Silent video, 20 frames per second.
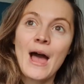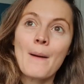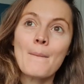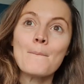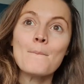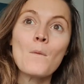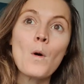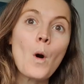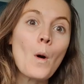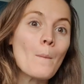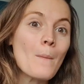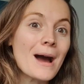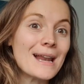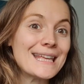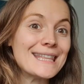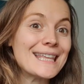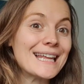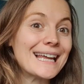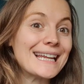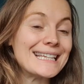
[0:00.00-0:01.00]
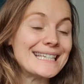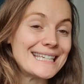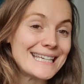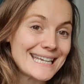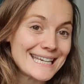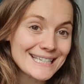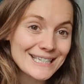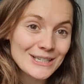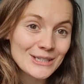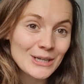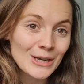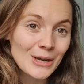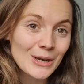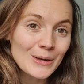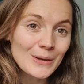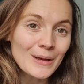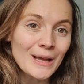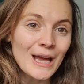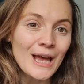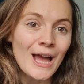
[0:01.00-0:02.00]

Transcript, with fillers: more money than I needed to.